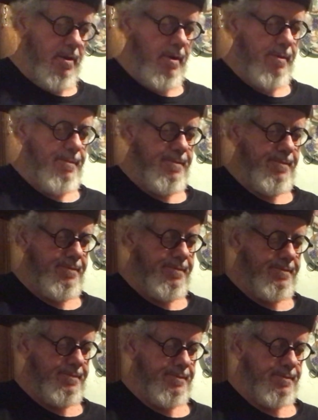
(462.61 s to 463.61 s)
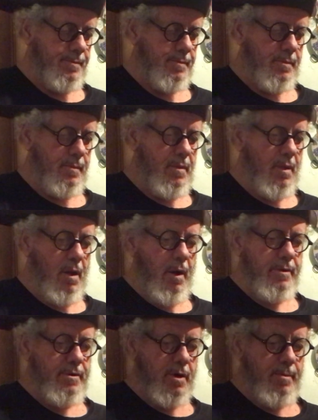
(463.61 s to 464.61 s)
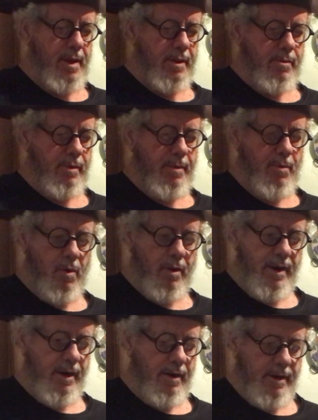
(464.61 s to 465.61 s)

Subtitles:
her. Watch, there's about 3 more here.